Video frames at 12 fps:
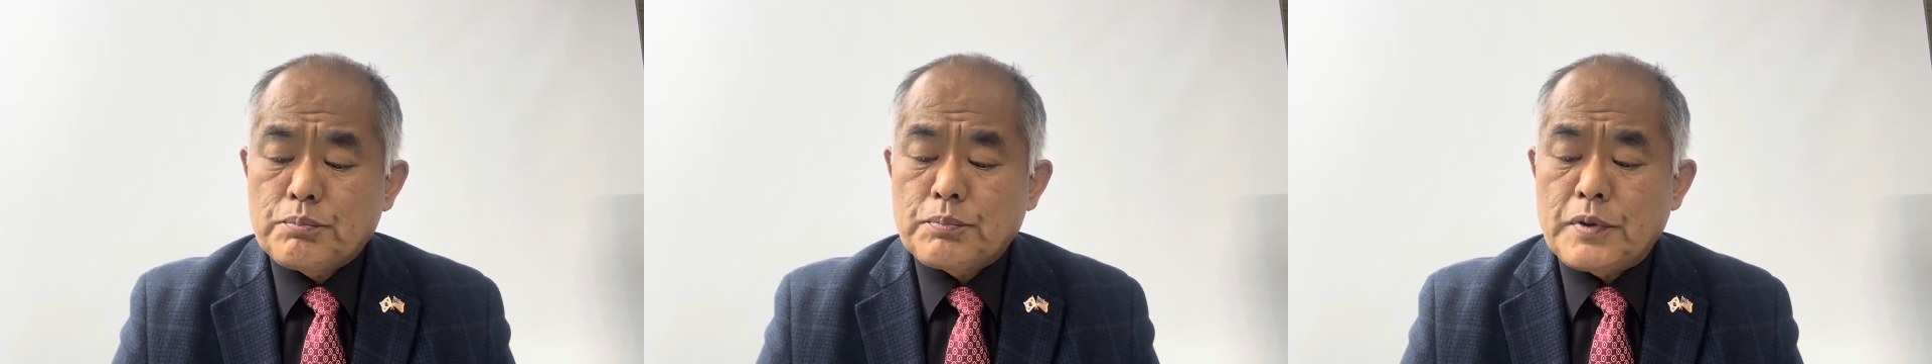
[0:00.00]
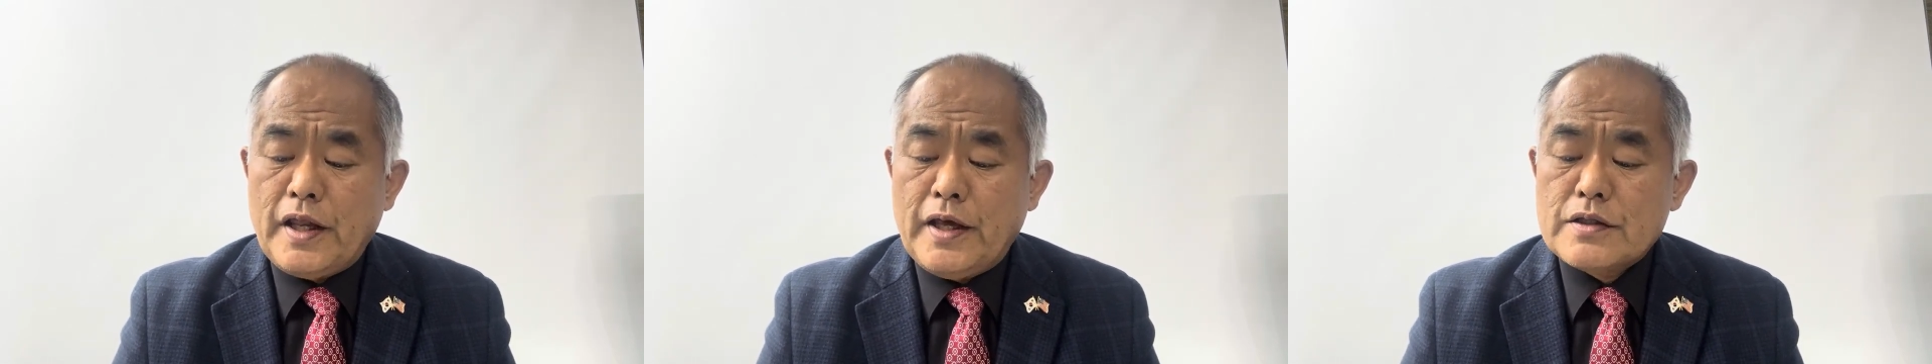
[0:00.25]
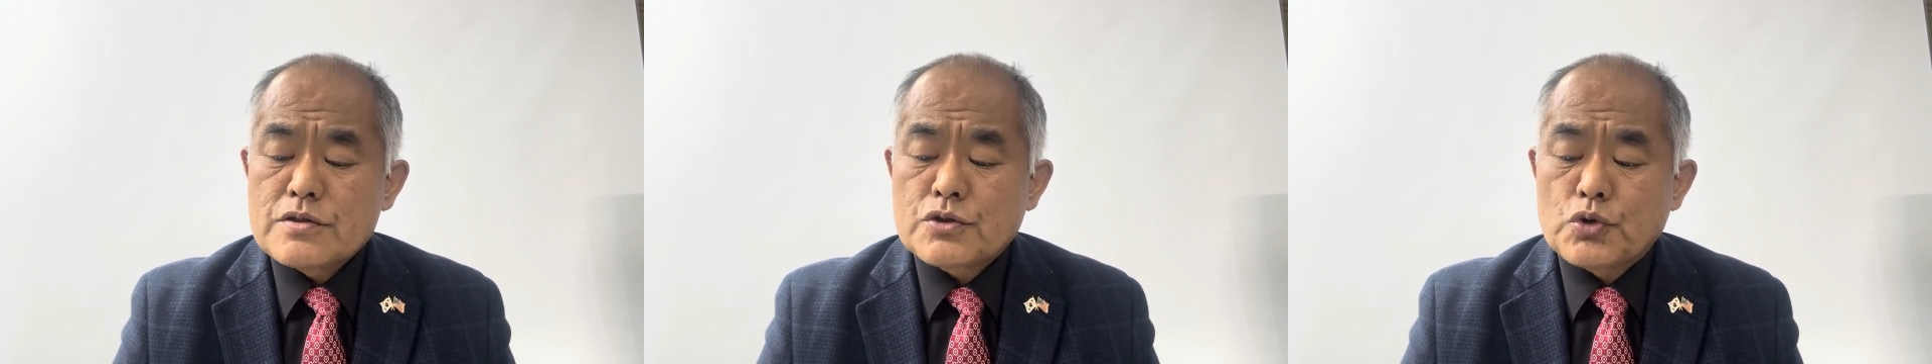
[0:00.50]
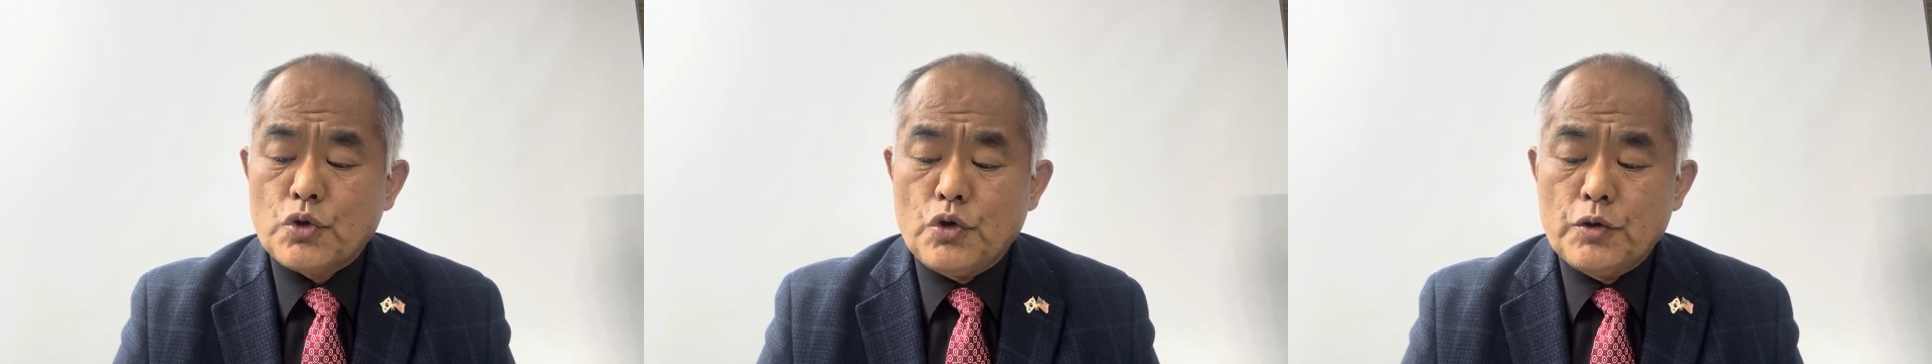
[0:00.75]
plans
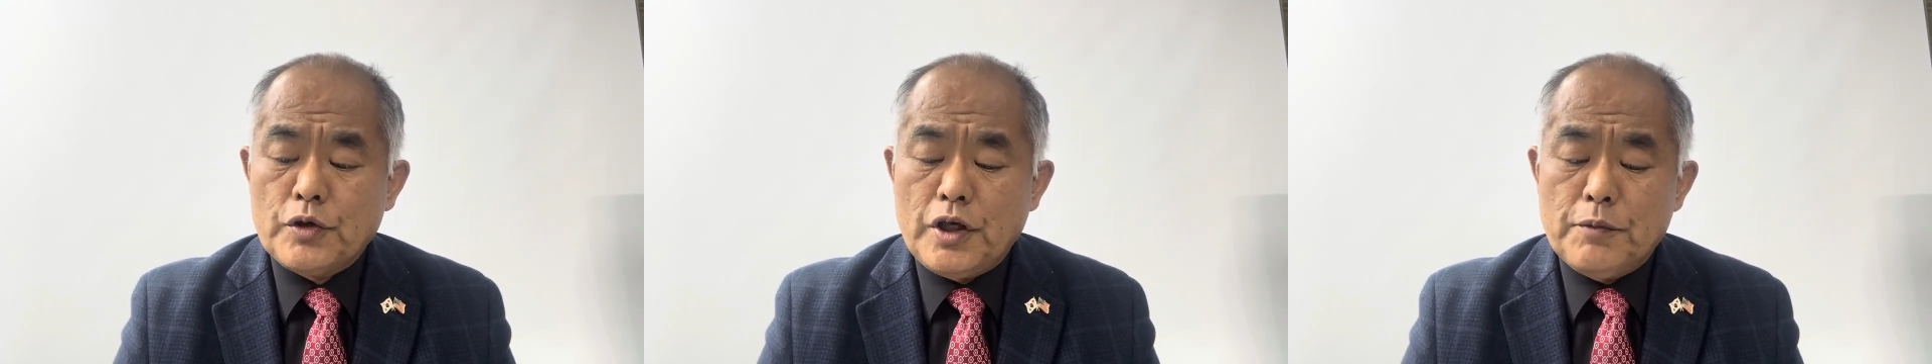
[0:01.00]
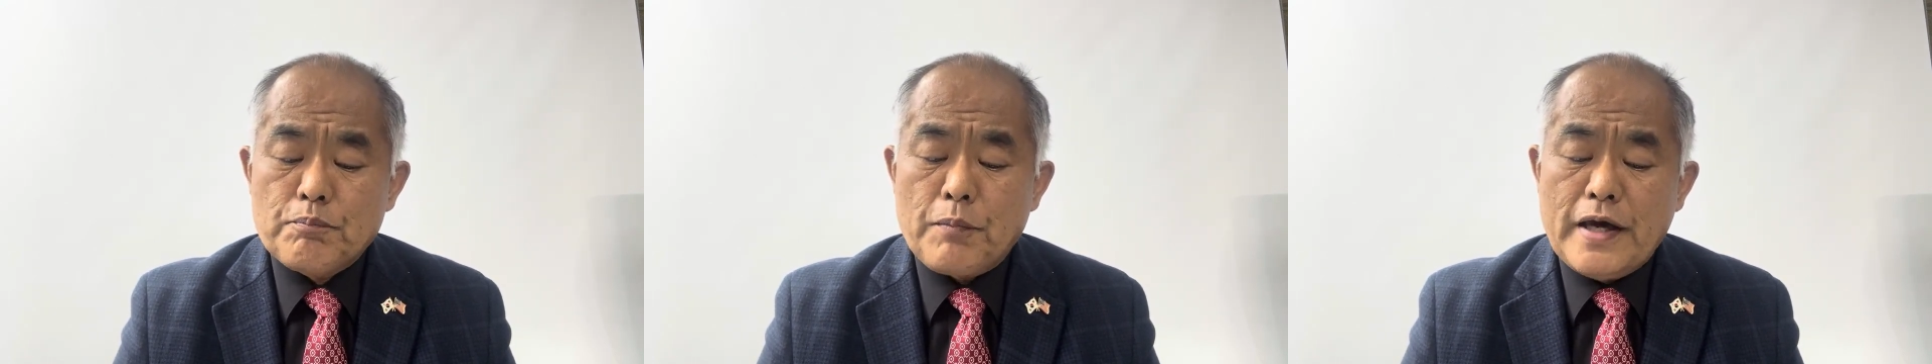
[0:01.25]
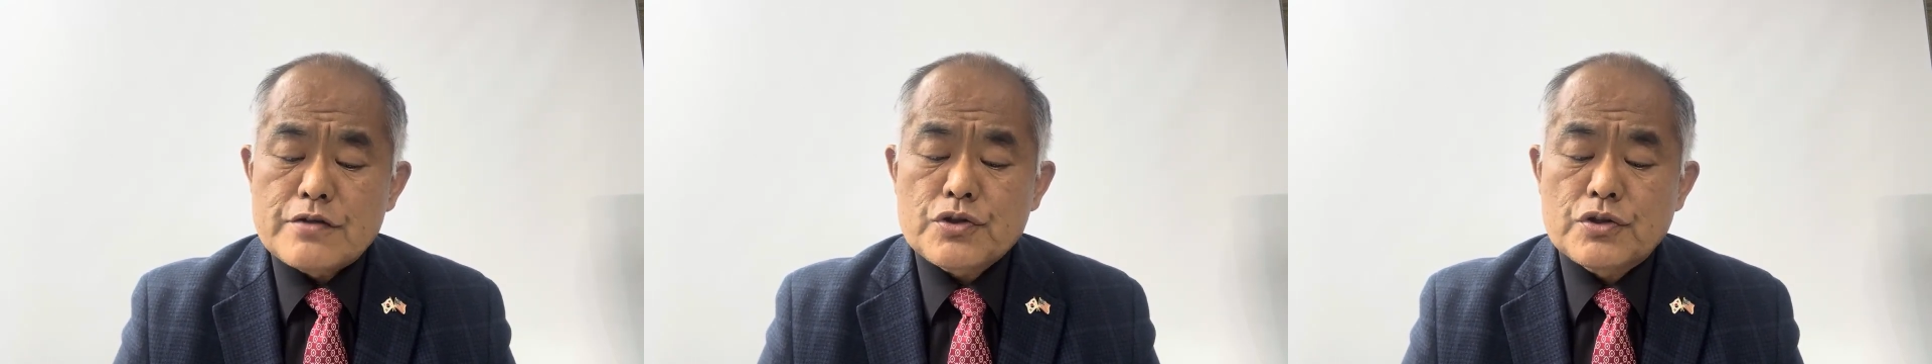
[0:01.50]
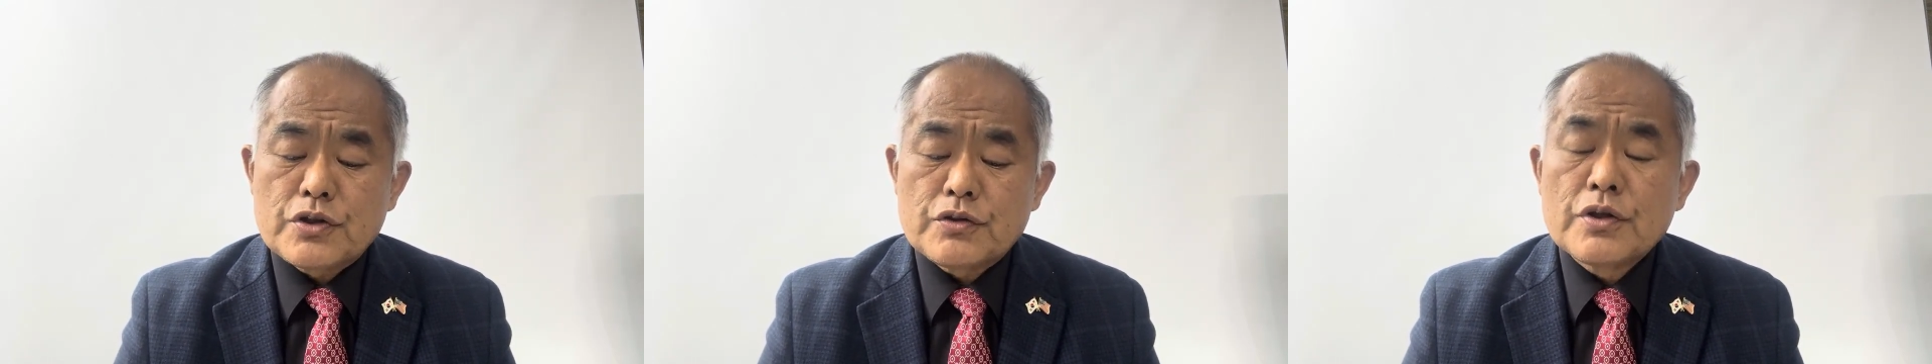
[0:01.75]
to
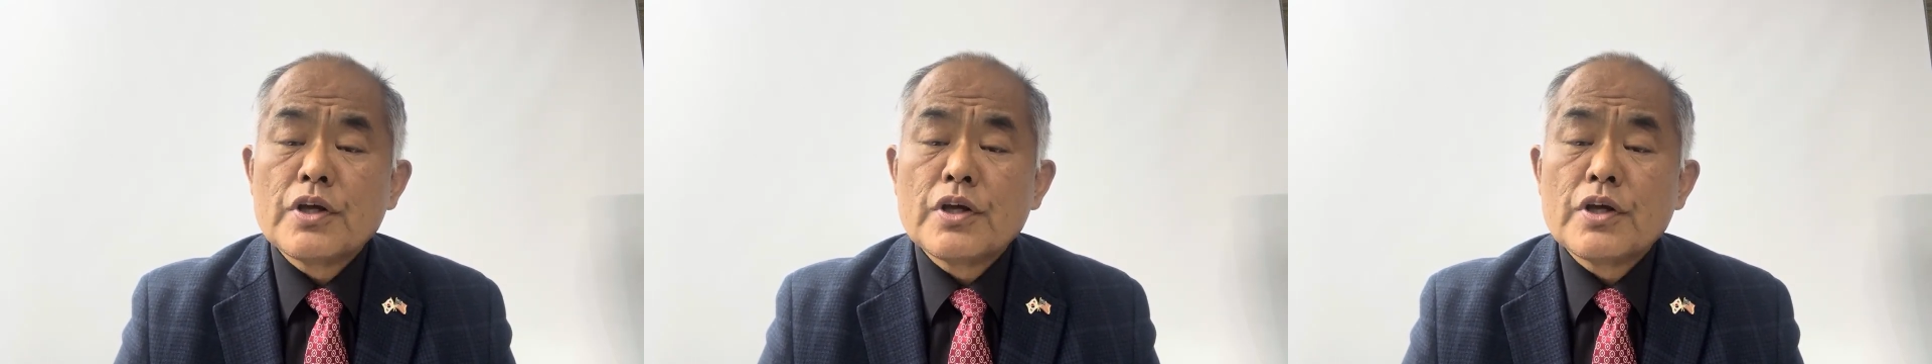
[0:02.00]
invest